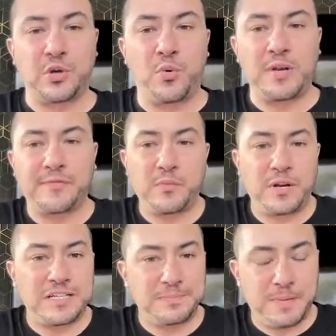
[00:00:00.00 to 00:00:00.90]
the coin.
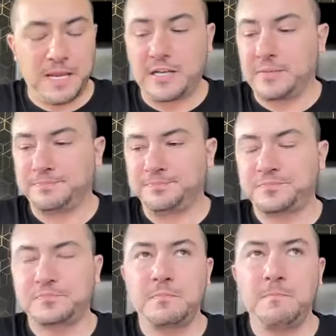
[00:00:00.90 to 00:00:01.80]
Everyone is paid.
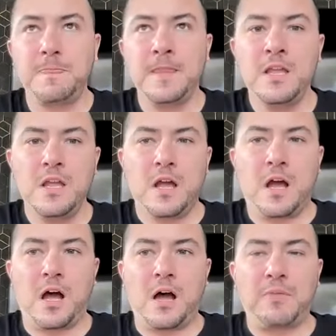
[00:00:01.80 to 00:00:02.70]

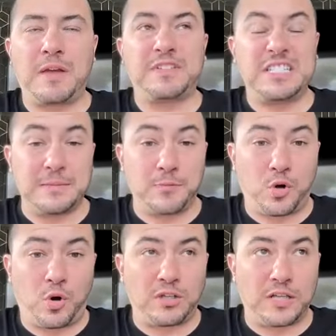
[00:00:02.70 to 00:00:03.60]
We have a team
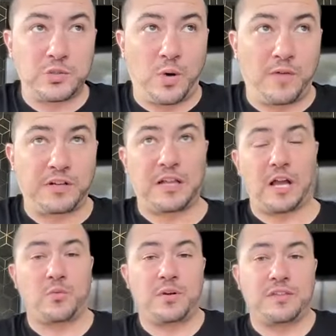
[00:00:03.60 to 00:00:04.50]
call at 12
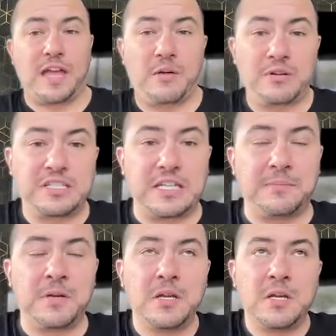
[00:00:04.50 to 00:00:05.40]
o'clock with our
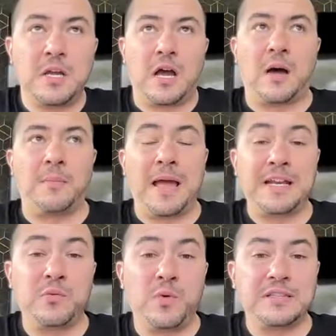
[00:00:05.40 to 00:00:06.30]
team.
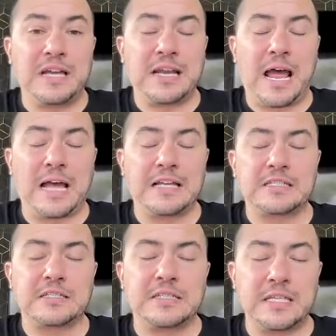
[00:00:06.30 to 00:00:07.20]
Anyone that
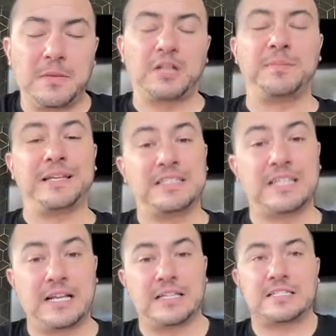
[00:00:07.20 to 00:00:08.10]
has emailed me and said,
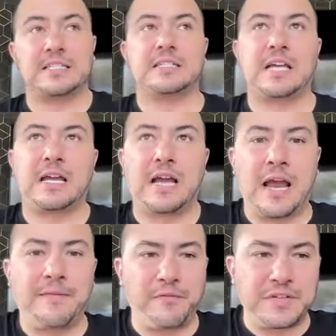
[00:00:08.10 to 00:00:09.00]
hey, listen, I
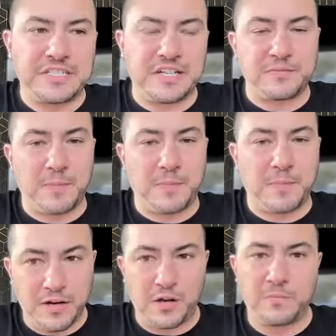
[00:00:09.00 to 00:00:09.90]
haven't received my
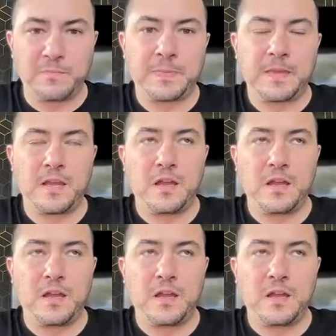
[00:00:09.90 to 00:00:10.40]
Rhino.